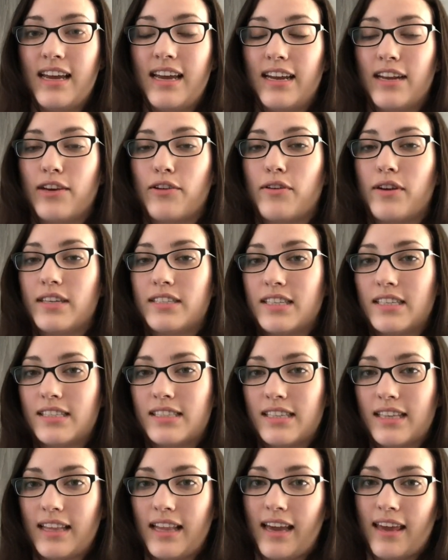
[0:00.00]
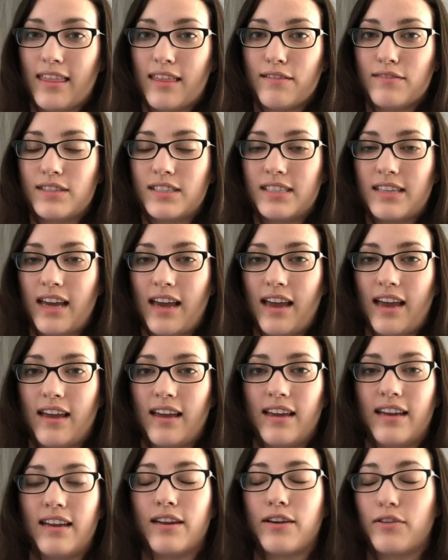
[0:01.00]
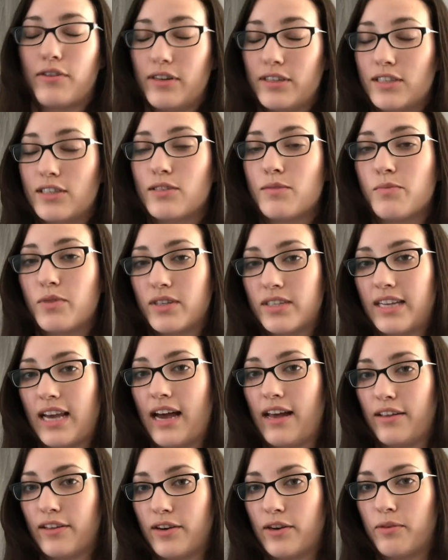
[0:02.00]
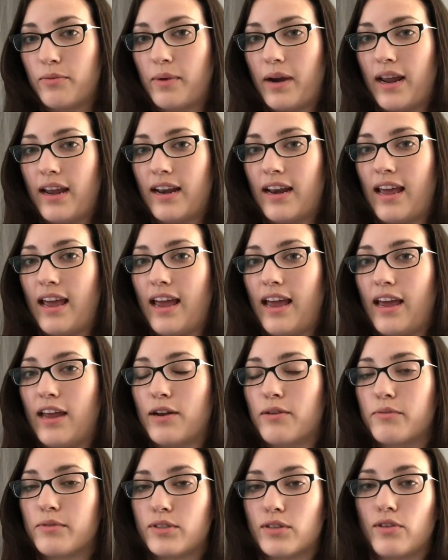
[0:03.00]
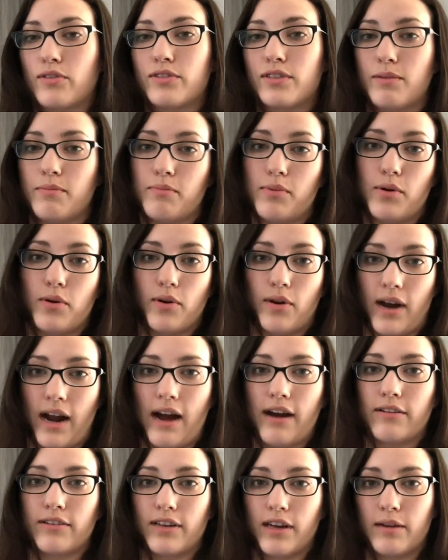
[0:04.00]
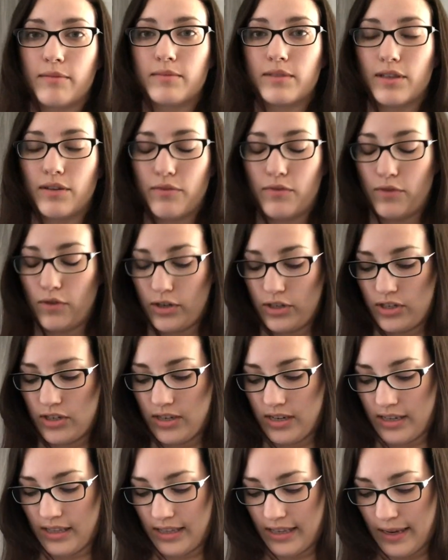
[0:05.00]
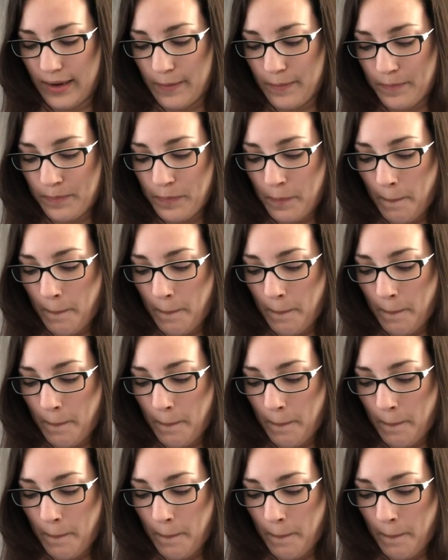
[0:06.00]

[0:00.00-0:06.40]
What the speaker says: it increases the length of stay, it increases mortality rate, and it results in poorer outcomes, unfortunately.